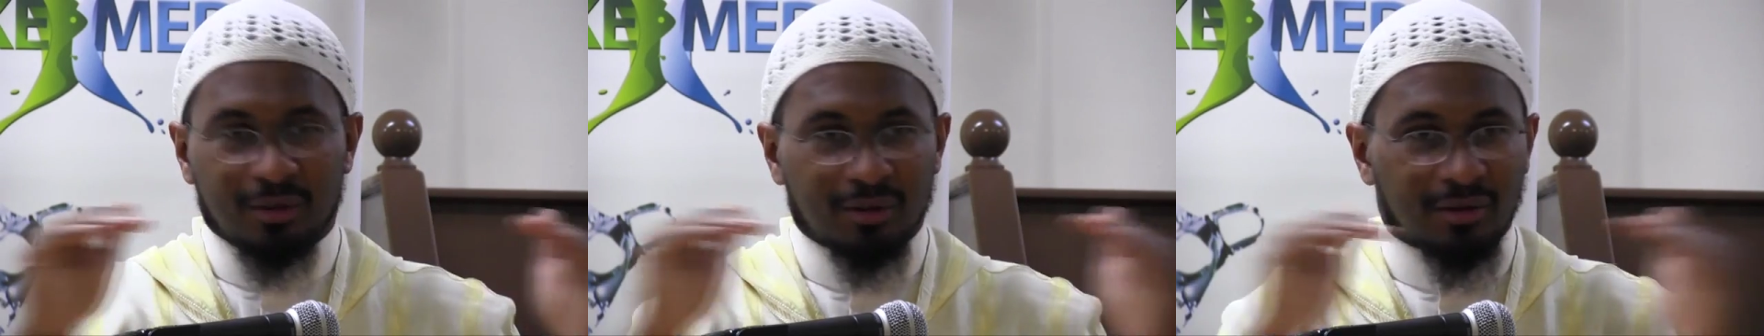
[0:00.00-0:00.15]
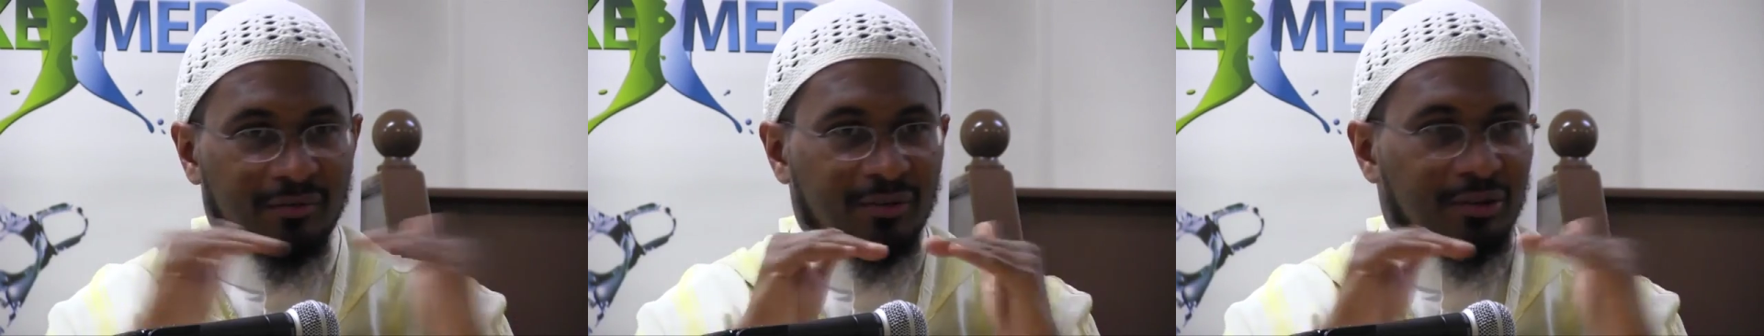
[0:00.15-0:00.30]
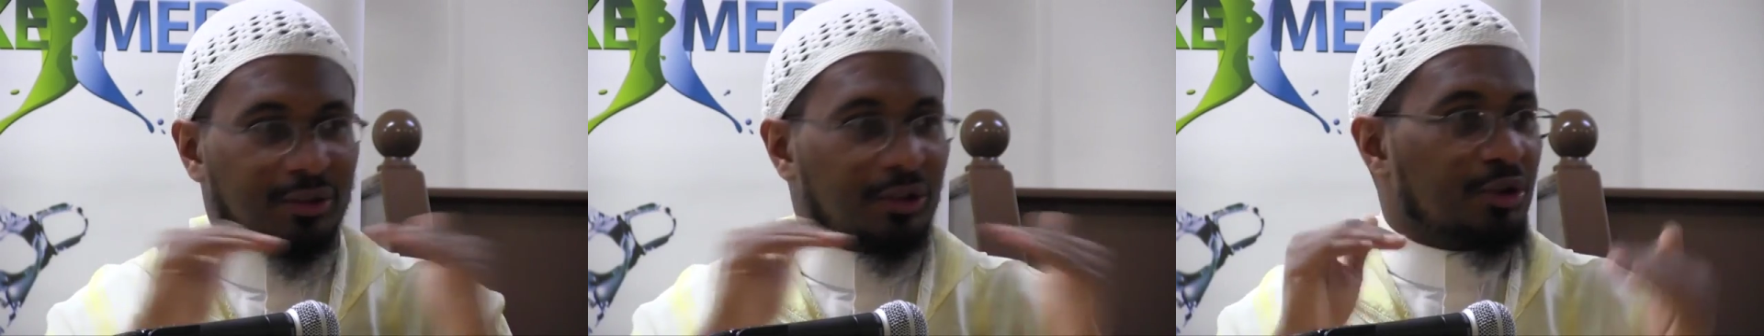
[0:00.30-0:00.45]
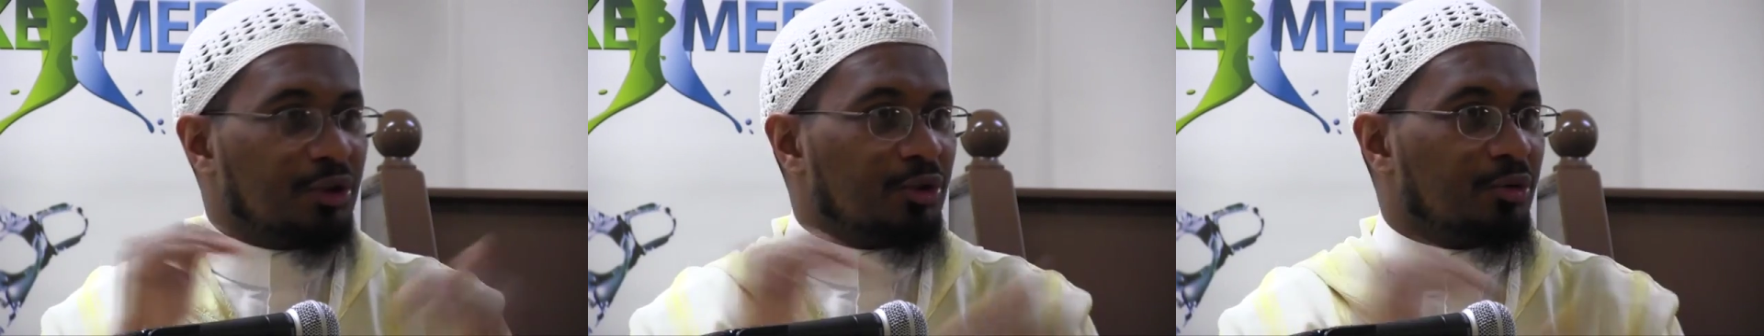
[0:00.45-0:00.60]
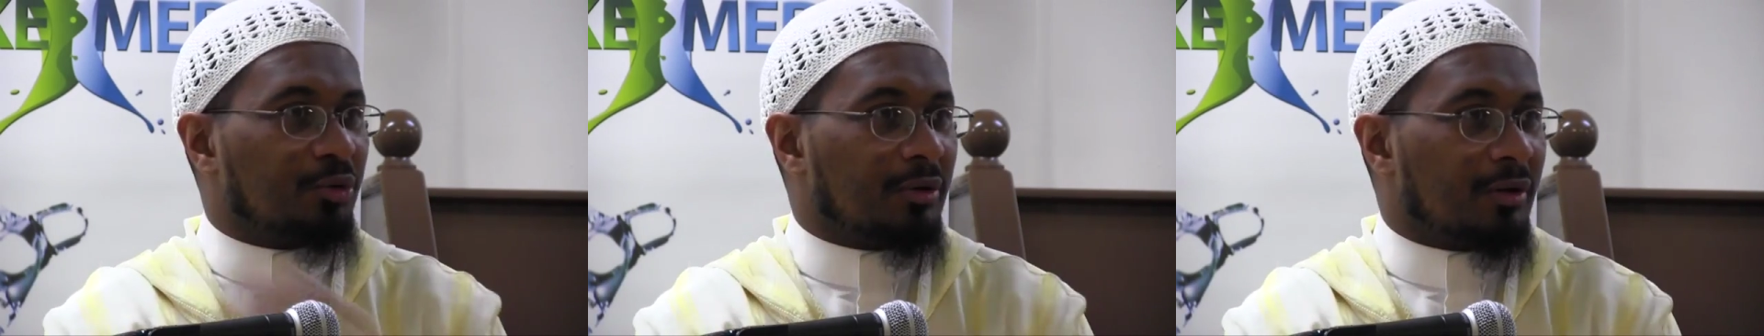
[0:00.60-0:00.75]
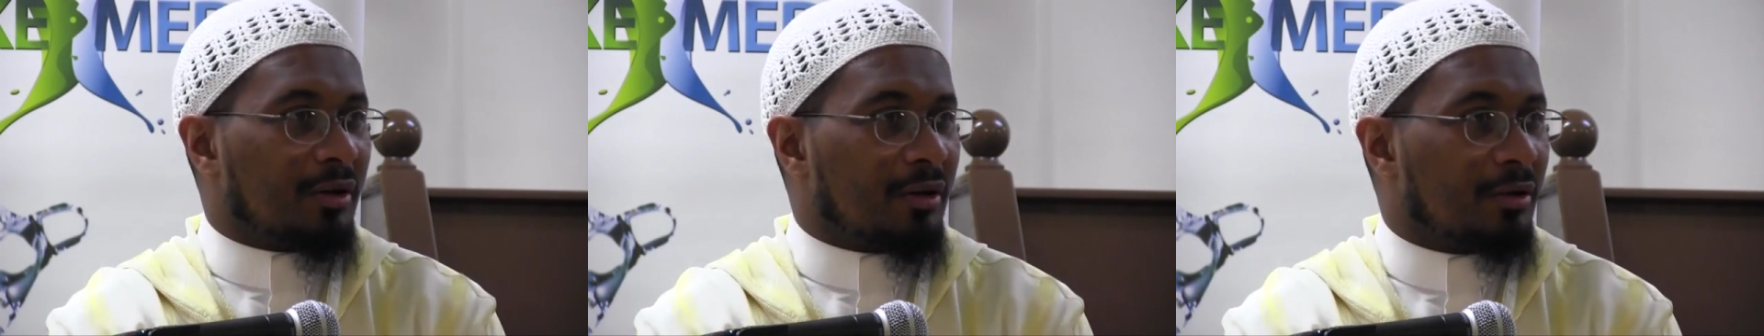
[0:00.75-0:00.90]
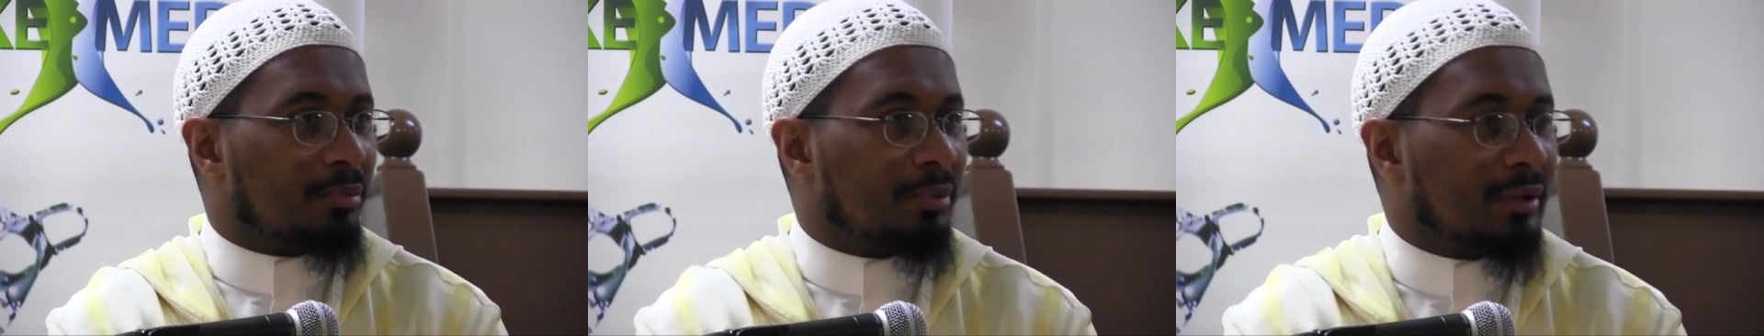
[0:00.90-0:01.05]
the conversation to
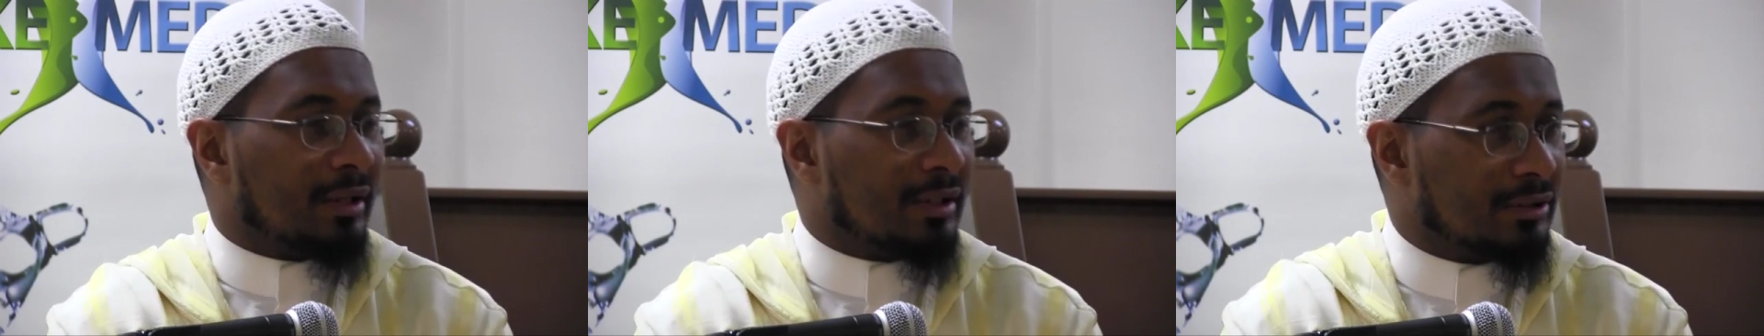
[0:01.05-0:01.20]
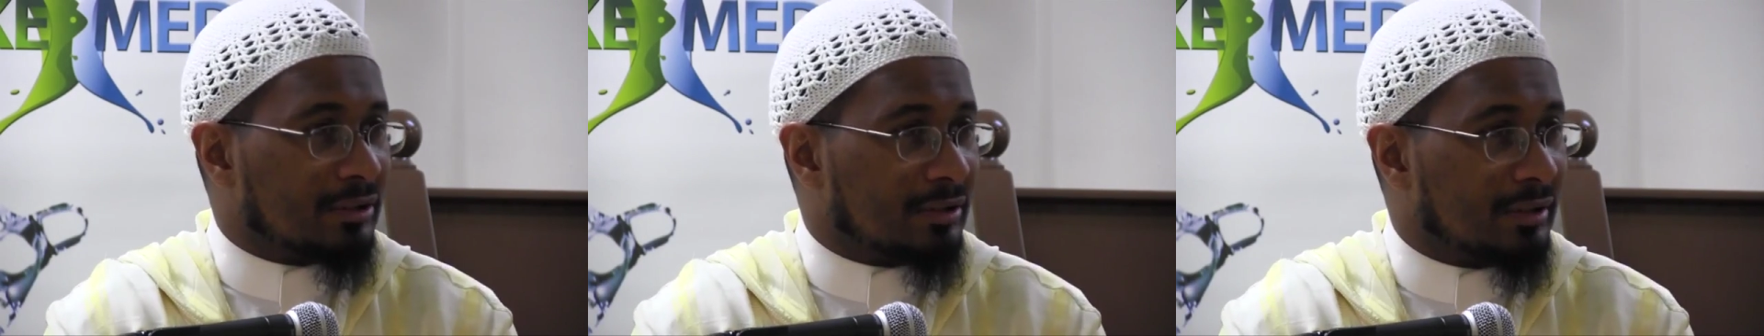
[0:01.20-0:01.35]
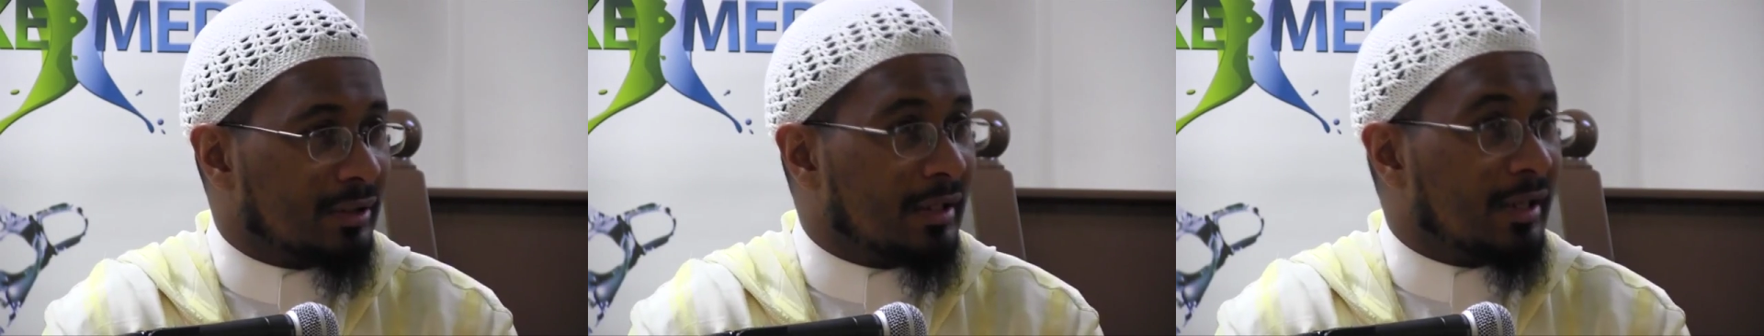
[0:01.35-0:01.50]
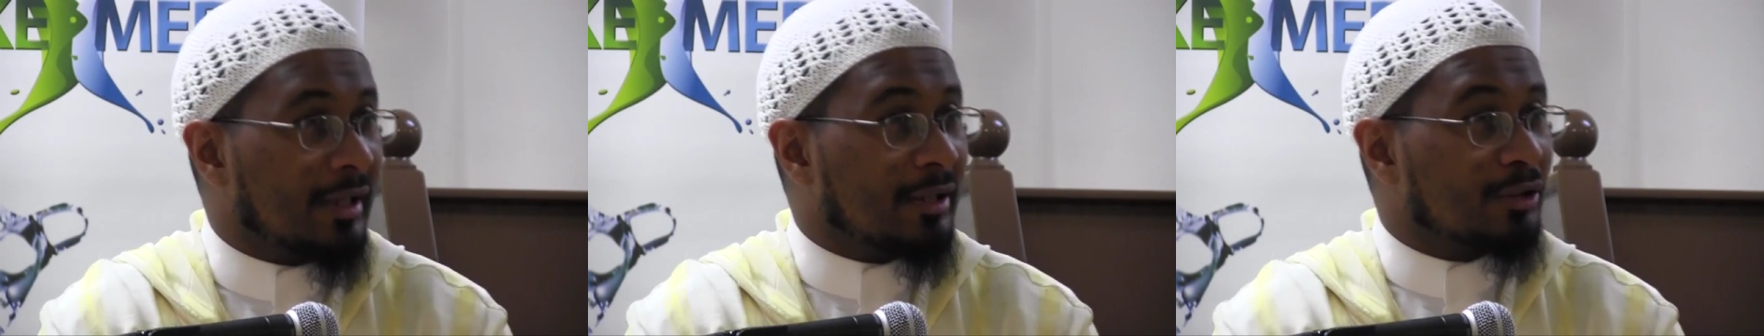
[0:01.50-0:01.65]
another place.